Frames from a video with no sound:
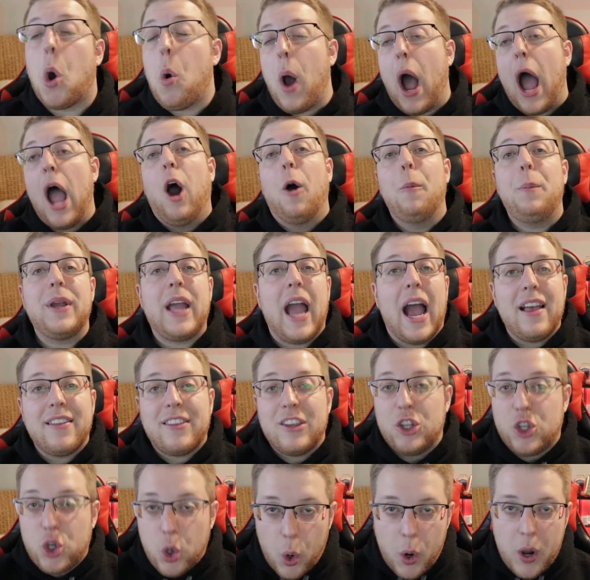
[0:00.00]
So I hope you
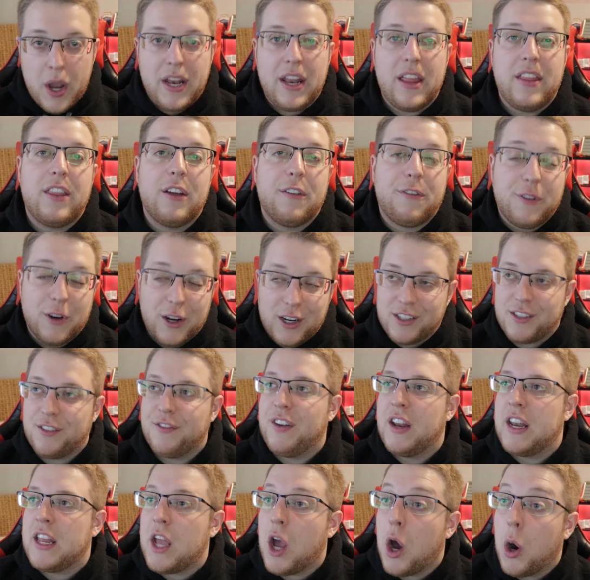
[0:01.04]
guys enjoyed the first
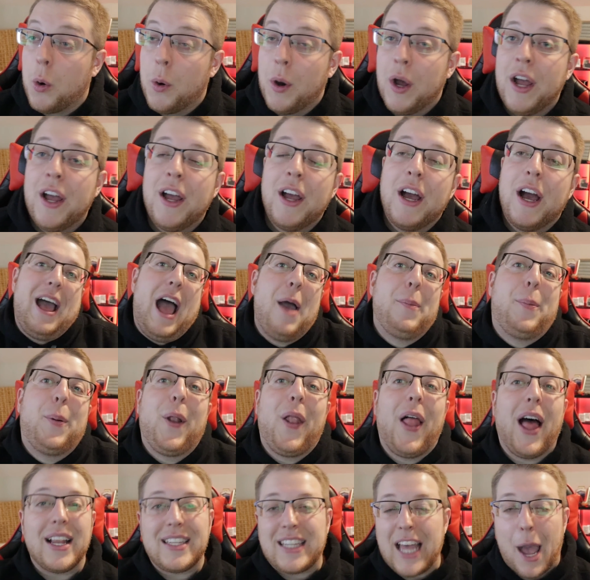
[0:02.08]
video. I put
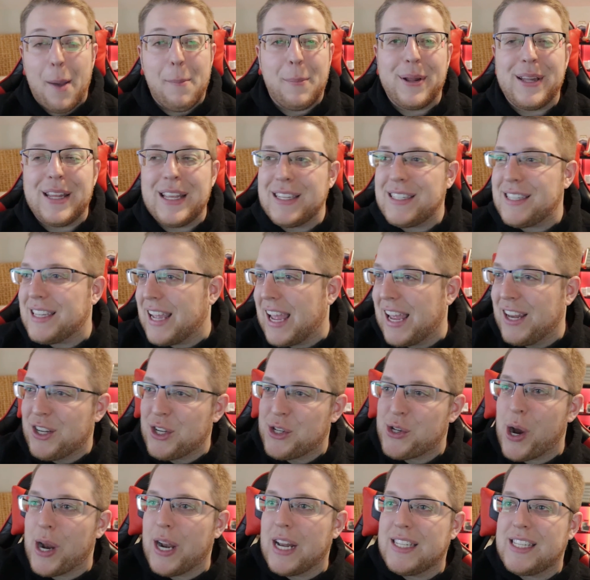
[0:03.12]
a lot of time into this and
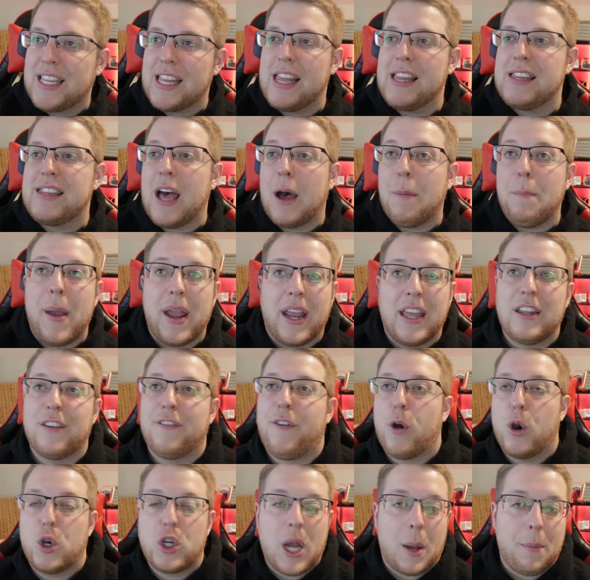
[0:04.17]
just trying to set this up, making the
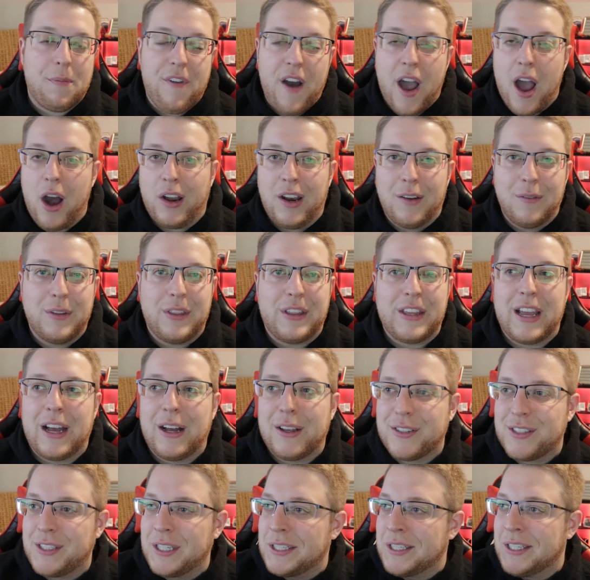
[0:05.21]
Photoshop file and everything
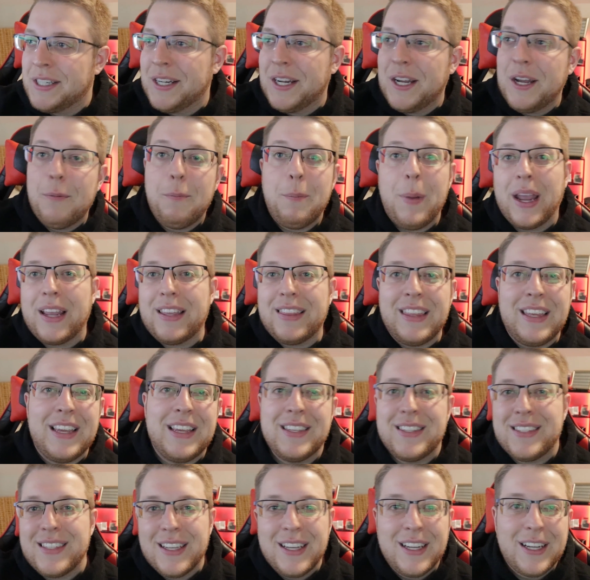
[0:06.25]
else to make
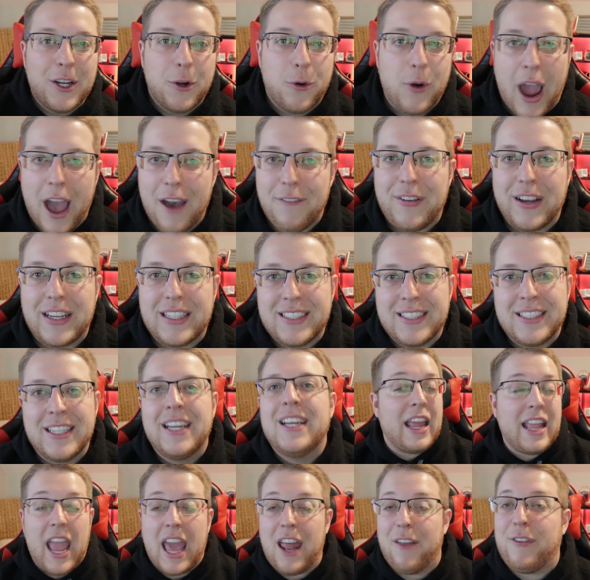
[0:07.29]
these graphics.
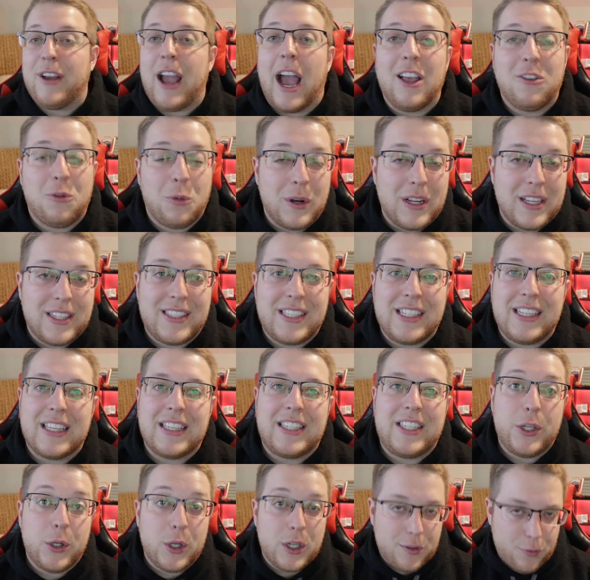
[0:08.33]
And again, if you guys want to see a
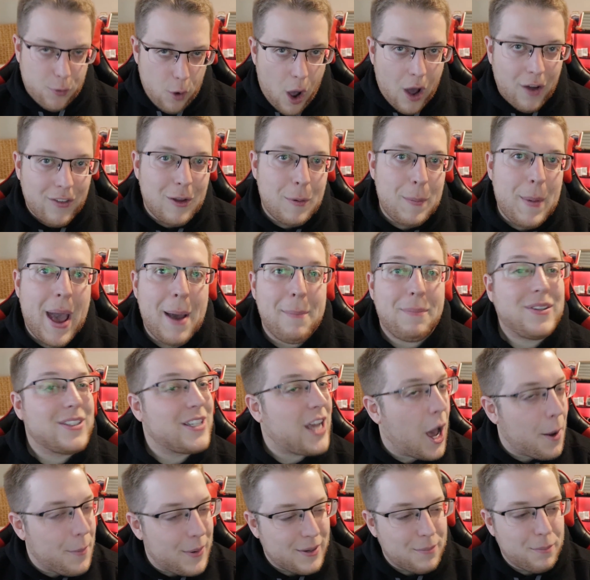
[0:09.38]
series for all the maps,
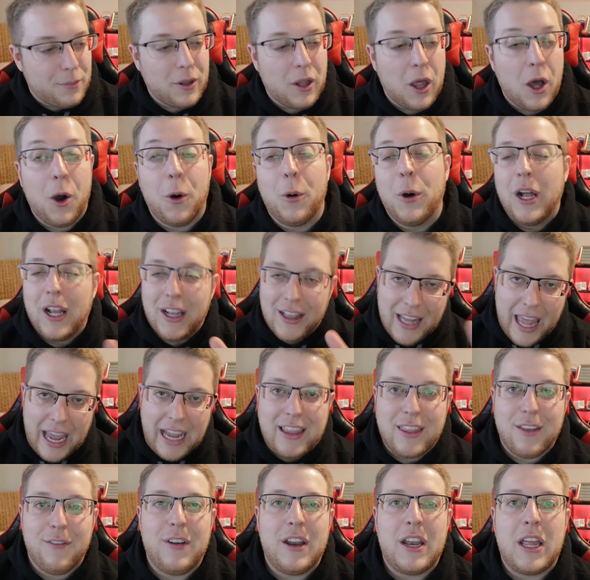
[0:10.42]
comment below,
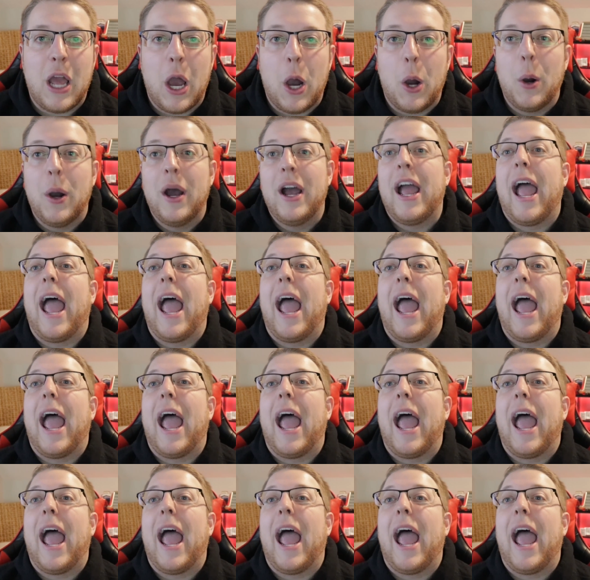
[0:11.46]
like the video,